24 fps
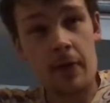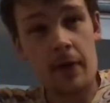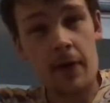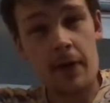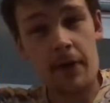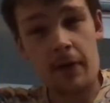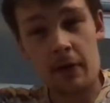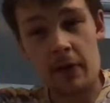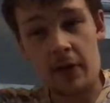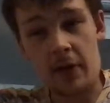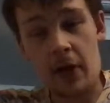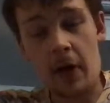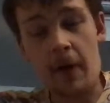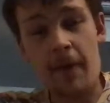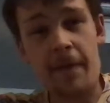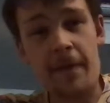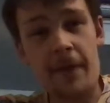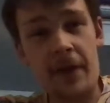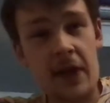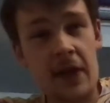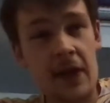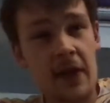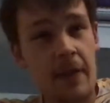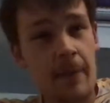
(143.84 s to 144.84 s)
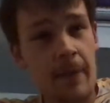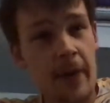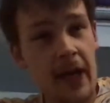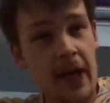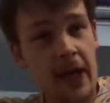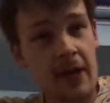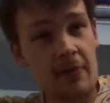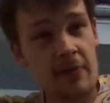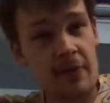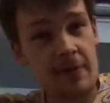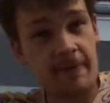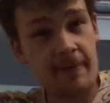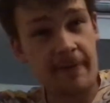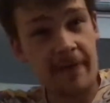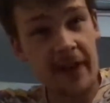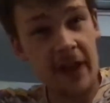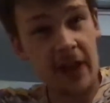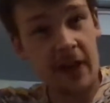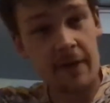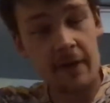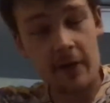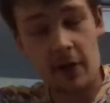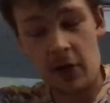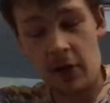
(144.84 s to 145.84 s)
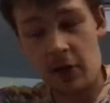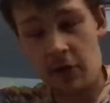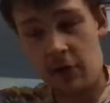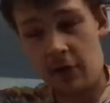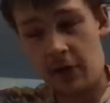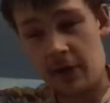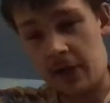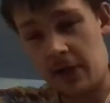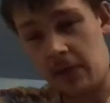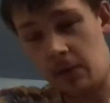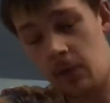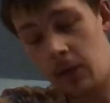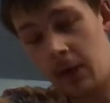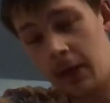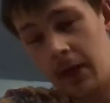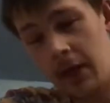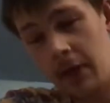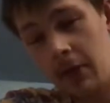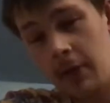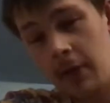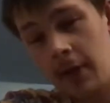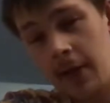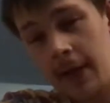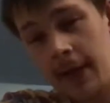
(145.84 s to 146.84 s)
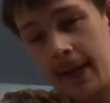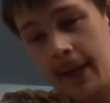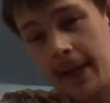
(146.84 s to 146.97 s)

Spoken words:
thought Guthrie at the back was very good as well.